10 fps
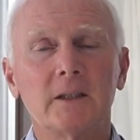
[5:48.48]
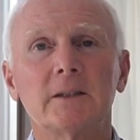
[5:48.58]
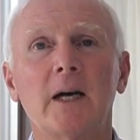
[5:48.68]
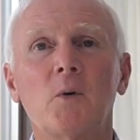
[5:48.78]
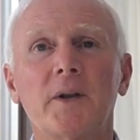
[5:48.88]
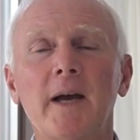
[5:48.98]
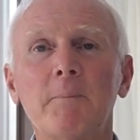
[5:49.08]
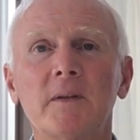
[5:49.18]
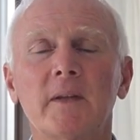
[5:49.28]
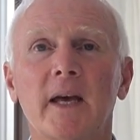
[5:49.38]
Now, what
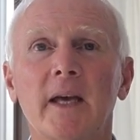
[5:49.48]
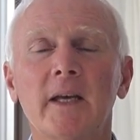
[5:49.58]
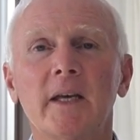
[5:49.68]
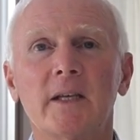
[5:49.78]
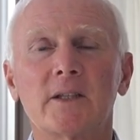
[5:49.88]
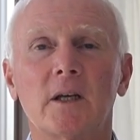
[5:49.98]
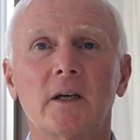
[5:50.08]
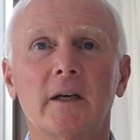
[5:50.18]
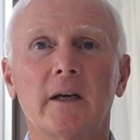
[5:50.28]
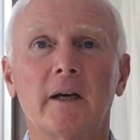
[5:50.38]
happened there is
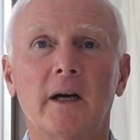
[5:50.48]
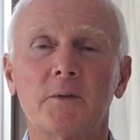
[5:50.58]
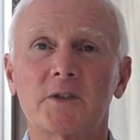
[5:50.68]
I